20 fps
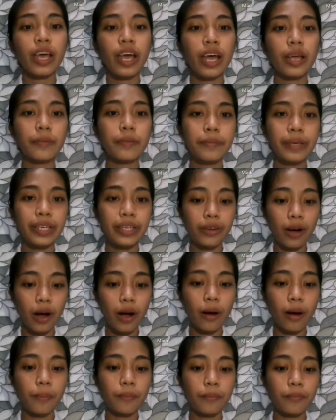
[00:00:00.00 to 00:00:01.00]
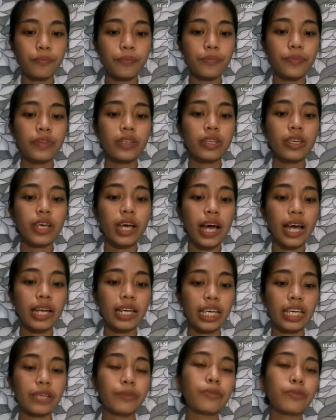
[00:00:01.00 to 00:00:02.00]
and become
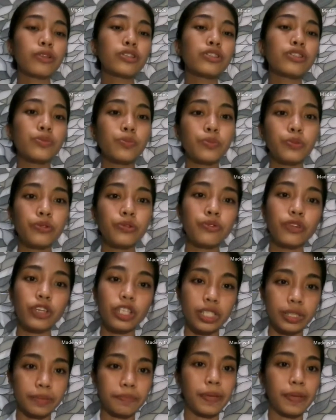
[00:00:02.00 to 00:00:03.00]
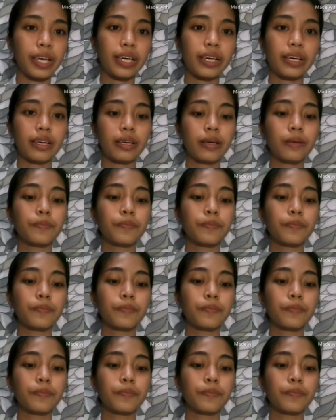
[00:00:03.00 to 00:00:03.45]
unable to move or speak.